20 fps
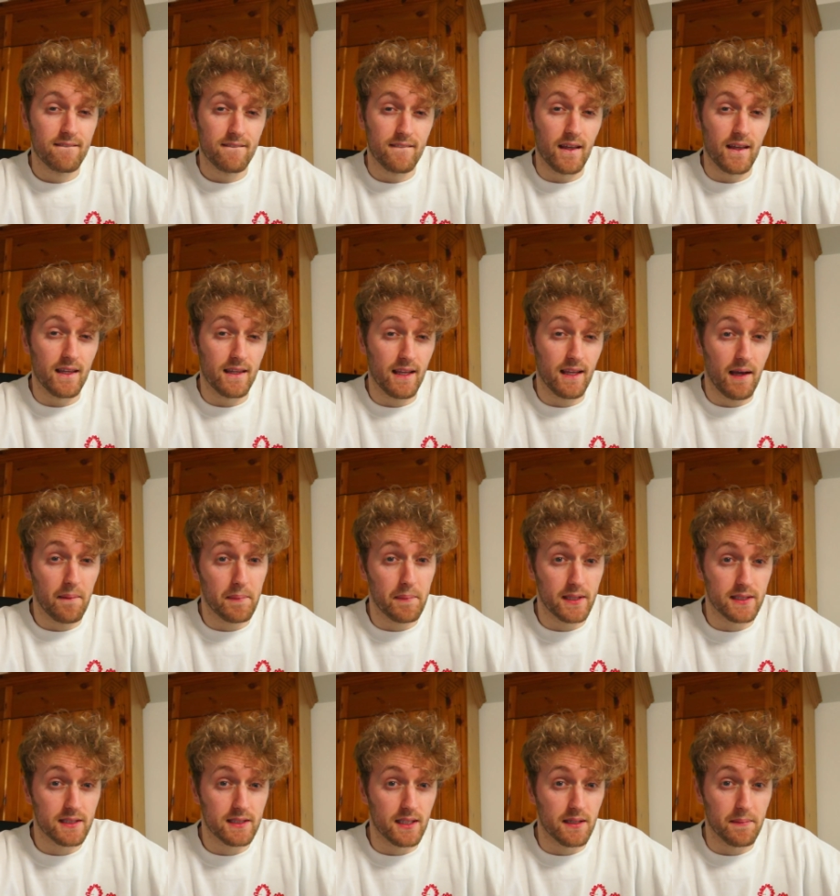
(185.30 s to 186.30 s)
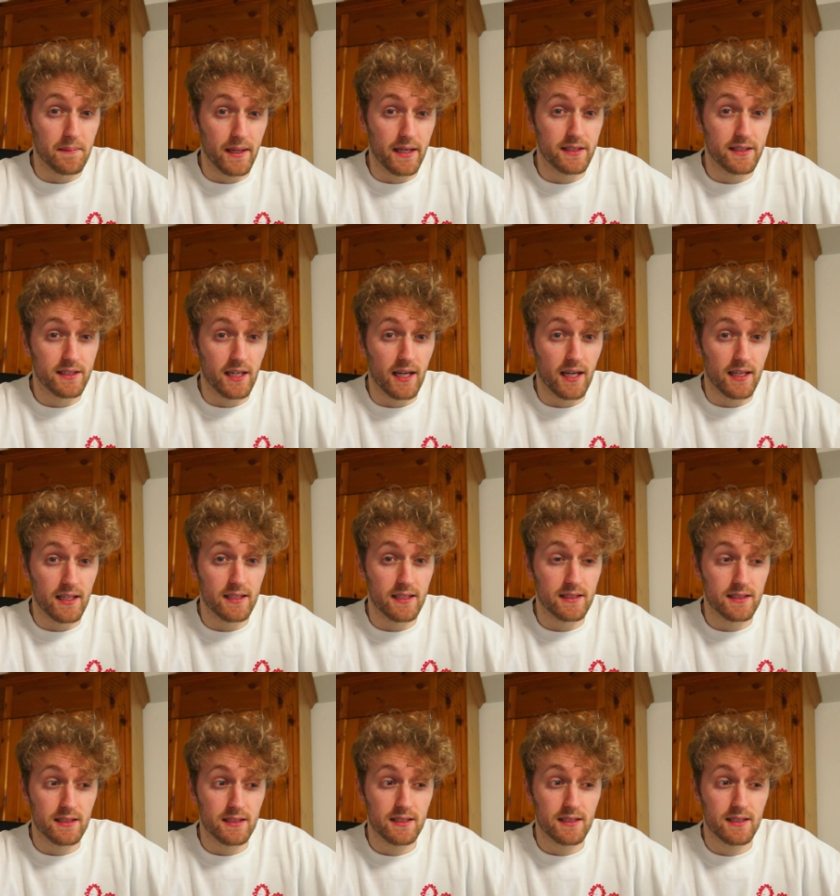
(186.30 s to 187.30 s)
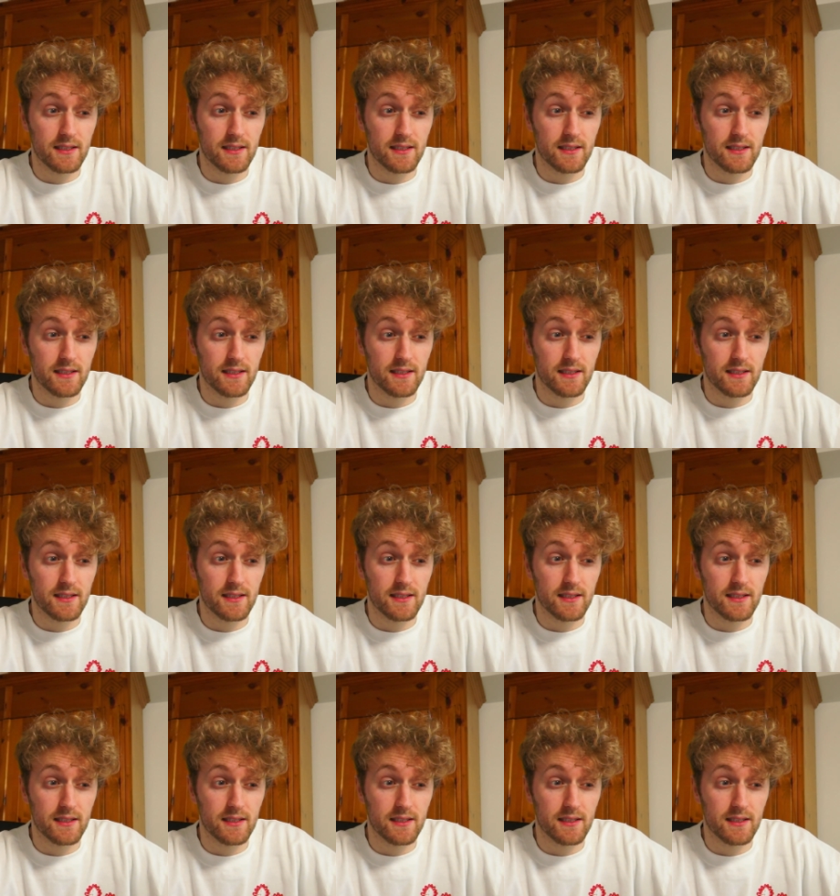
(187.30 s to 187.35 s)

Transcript: That bit's gonna be a challenge.